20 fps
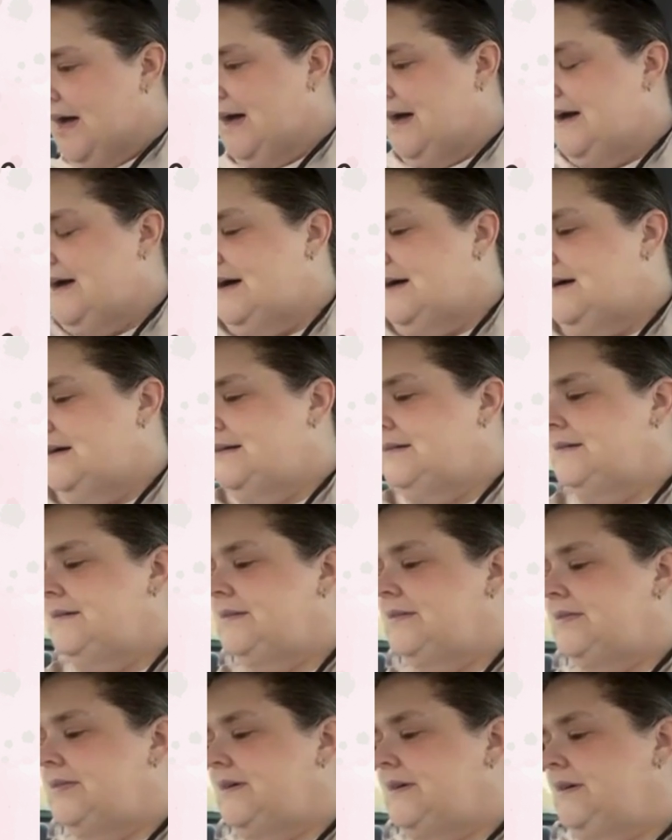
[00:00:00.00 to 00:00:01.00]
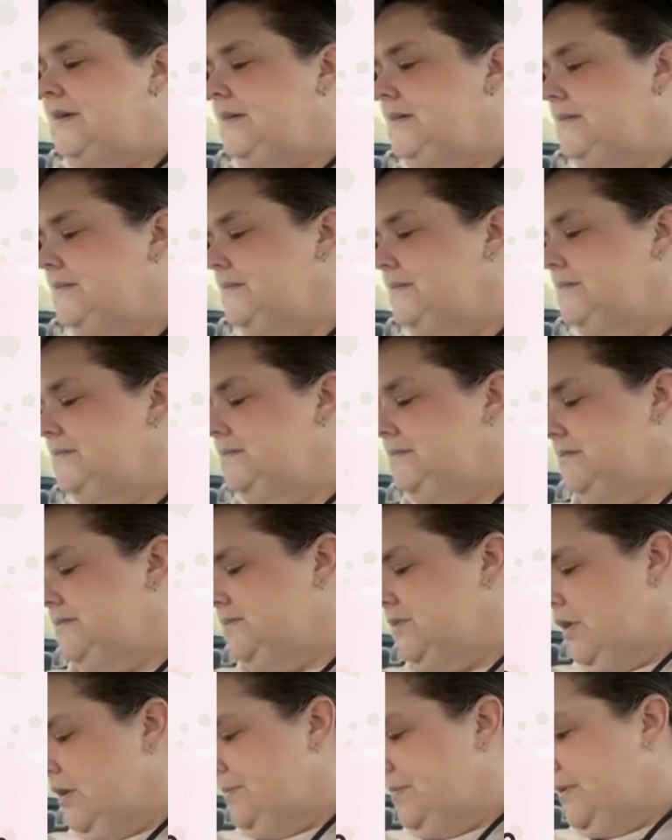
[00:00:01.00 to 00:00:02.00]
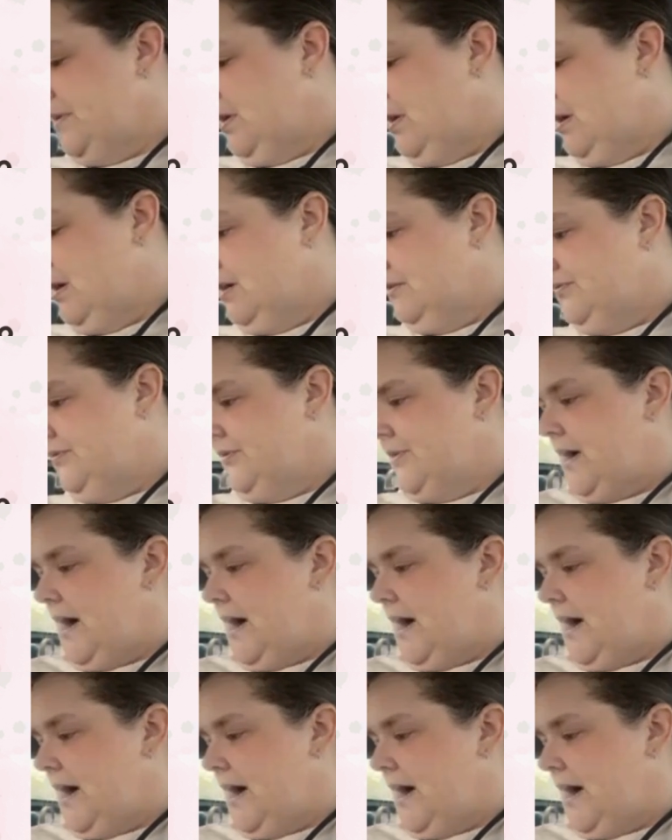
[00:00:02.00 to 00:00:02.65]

And then to top it off,